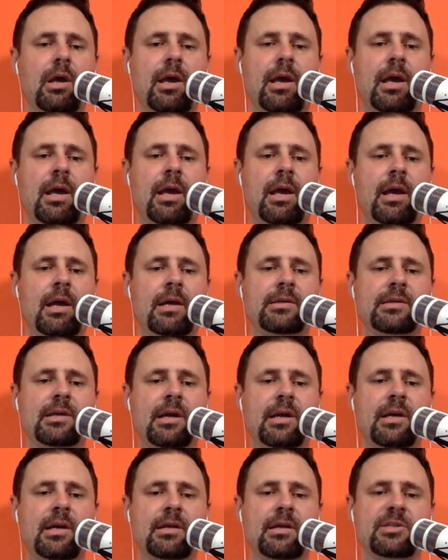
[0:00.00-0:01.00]
and
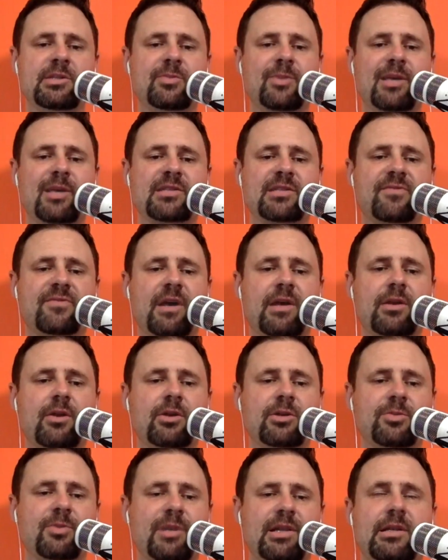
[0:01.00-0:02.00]
he didn't specify
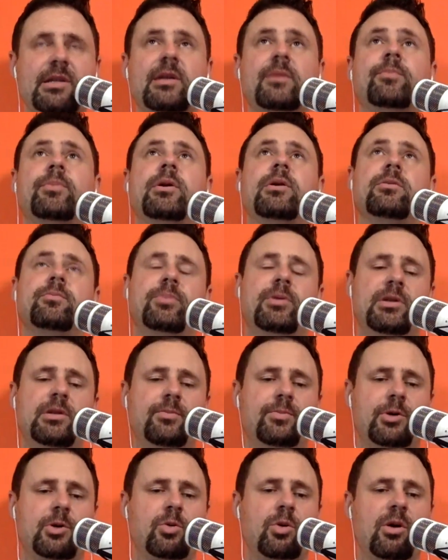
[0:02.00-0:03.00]
those, but he did put
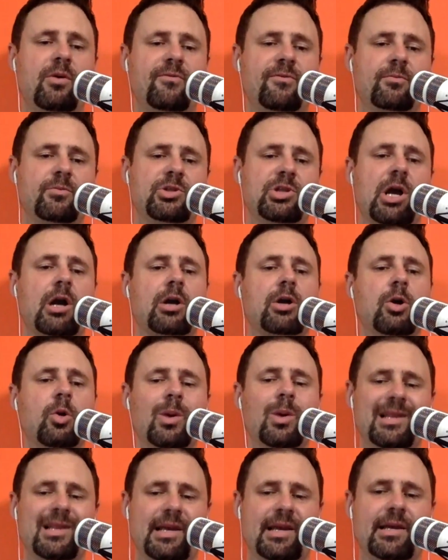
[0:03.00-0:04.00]
a quote from Jocko
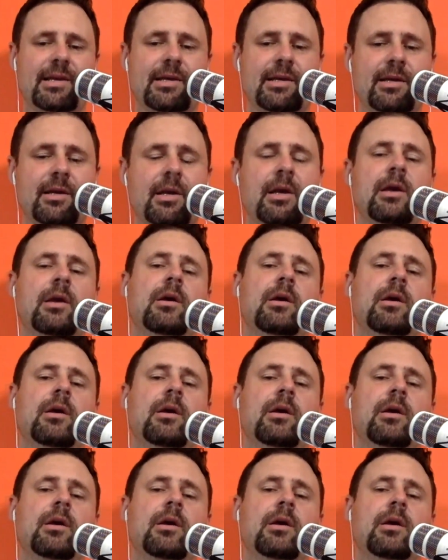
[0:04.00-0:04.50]
Willink,